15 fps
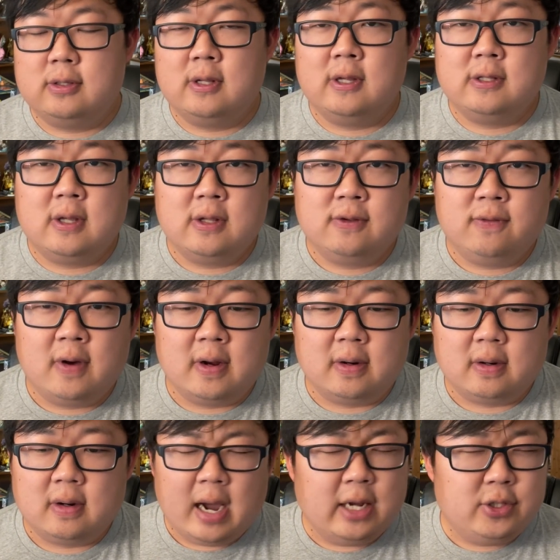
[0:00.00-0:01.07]
It's
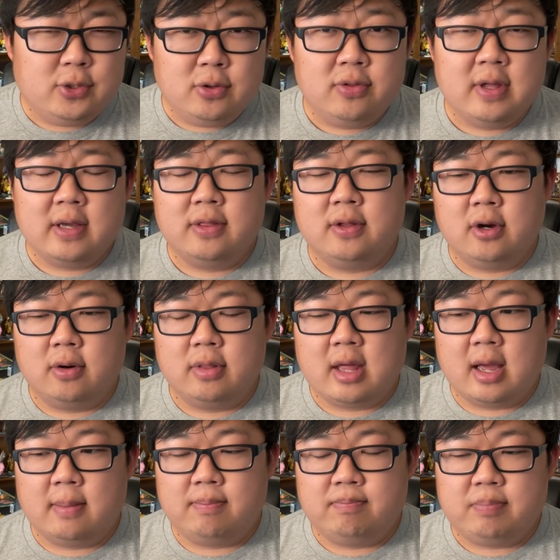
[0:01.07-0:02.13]
fun. I do think, though,
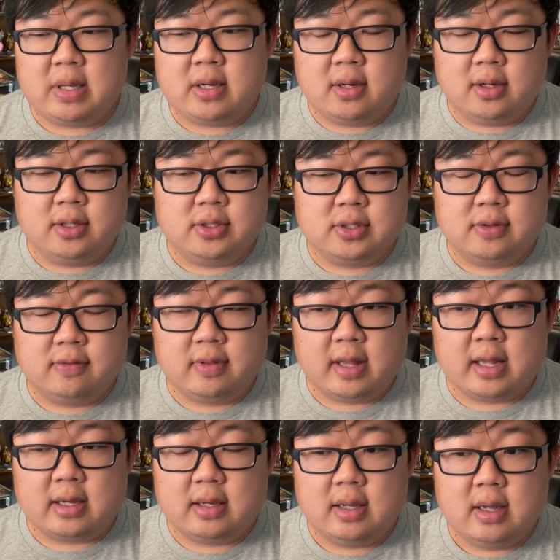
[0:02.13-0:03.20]
that because of,
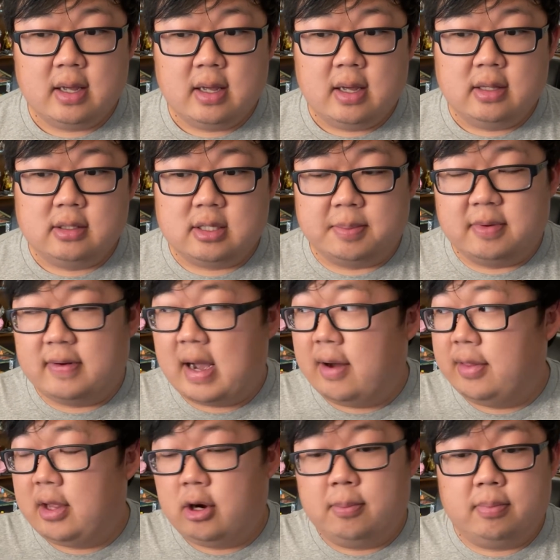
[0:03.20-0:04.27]
like, some of
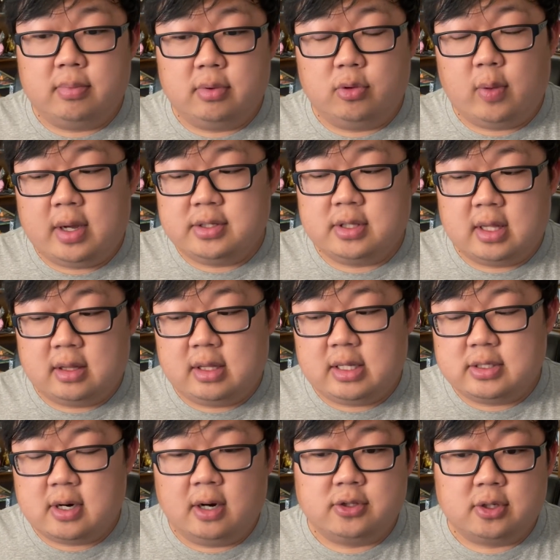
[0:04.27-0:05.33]
how they are, the ways that
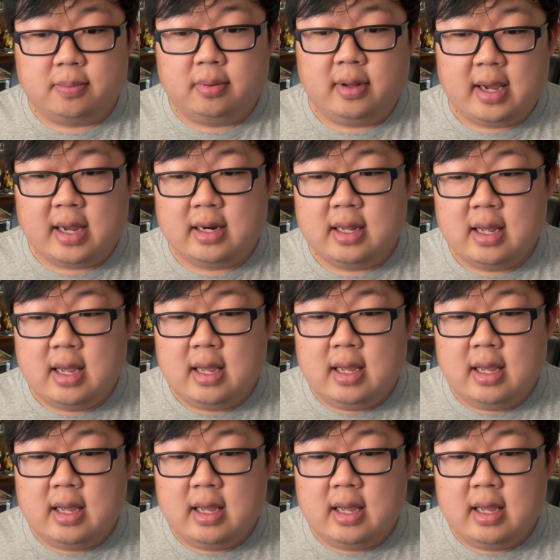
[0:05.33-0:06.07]
these cards are played,